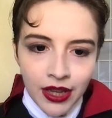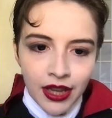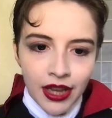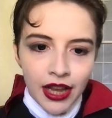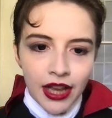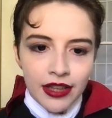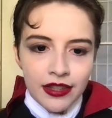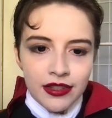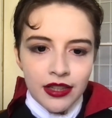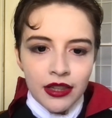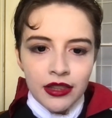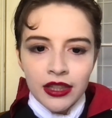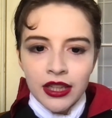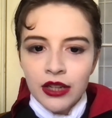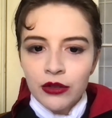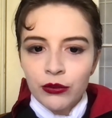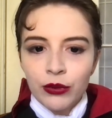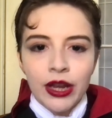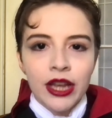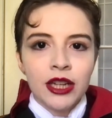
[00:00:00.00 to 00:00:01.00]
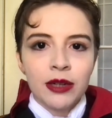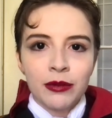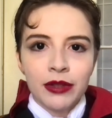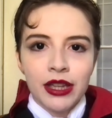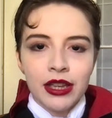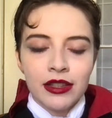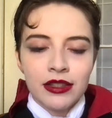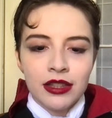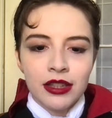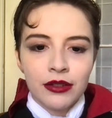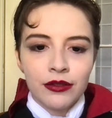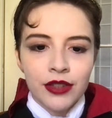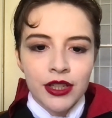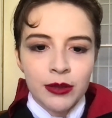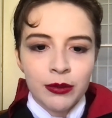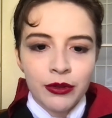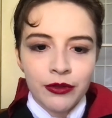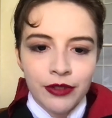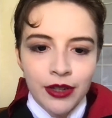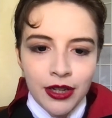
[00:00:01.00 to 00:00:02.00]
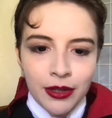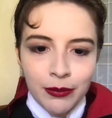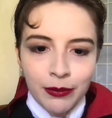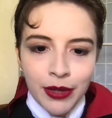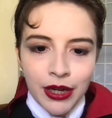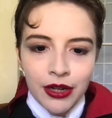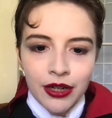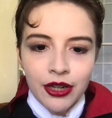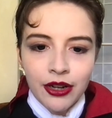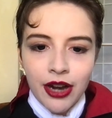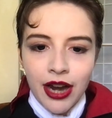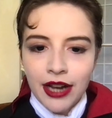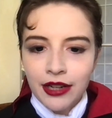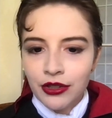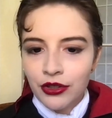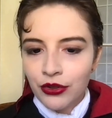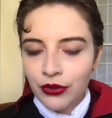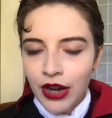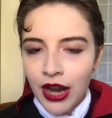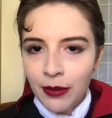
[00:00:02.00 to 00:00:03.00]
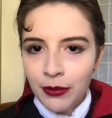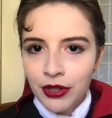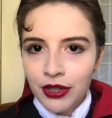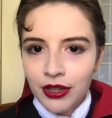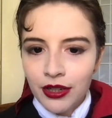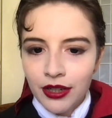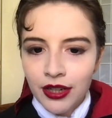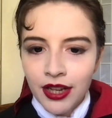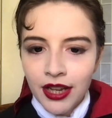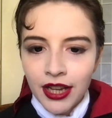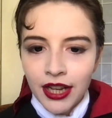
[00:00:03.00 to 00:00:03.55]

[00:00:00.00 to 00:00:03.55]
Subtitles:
As suddenly and randomly as the invisible barrier had entrapped her,